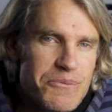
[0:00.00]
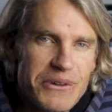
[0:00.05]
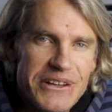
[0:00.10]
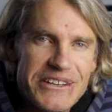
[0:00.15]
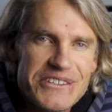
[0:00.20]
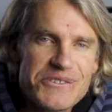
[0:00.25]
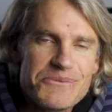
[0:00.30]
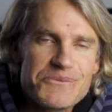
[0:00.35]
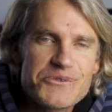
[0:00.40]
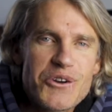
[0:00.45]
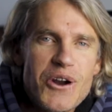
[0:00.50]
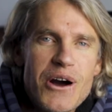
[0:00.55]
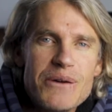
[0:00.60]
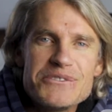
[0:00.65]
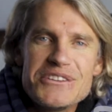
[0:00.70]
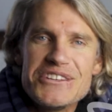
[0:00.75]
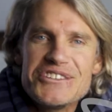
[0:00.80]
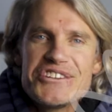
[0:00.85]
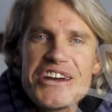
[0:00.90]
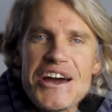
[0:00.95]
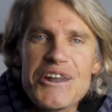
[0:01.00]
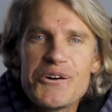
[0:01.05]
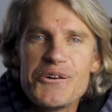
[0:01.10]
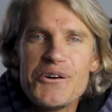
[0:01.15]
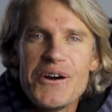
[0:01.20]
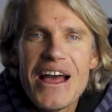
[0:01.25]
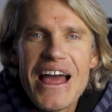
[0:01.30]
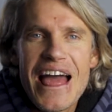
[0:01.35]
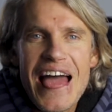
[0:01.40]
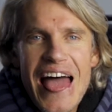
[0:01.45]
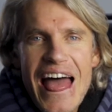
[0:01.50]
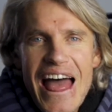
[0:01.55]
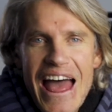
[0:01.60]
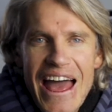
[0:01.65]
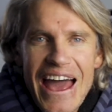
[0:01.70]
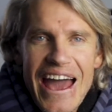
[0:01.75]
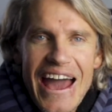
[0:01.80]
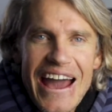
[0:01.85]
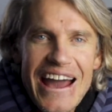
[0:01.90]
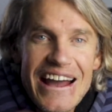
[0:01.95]
Please subscribe to the channel
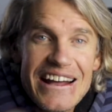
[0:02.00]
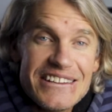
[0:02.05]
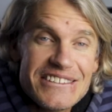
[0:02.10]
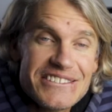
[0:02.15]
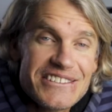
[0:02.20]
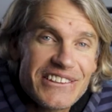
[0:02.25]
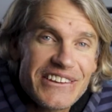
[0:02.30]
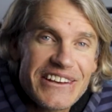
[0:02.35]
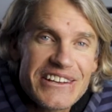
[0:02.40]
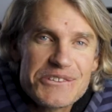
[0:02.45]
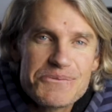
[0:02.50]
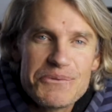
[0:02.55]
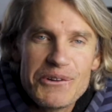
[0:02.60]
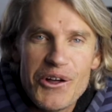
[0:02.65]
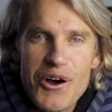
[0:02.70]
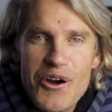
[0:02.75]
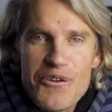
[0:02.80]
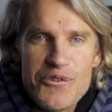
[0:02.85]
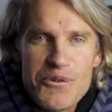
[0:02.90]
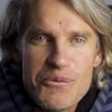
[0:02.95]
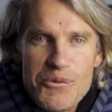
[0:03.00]
and links below for